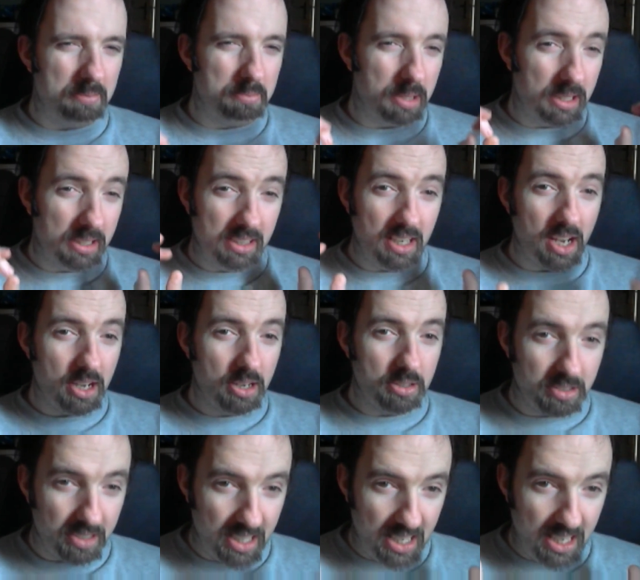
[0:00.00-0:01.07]
but no,
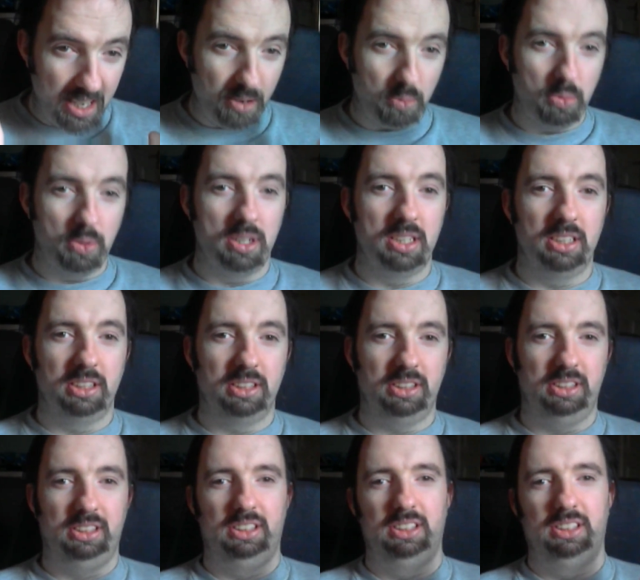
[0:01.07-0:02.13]
it
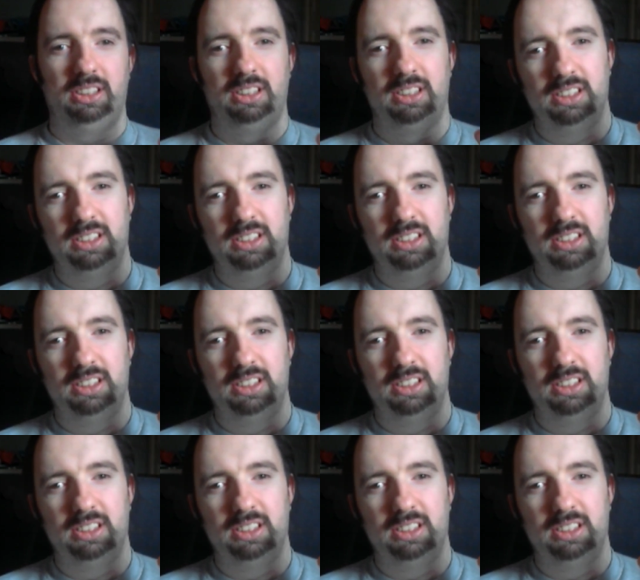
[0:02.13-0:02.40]
works.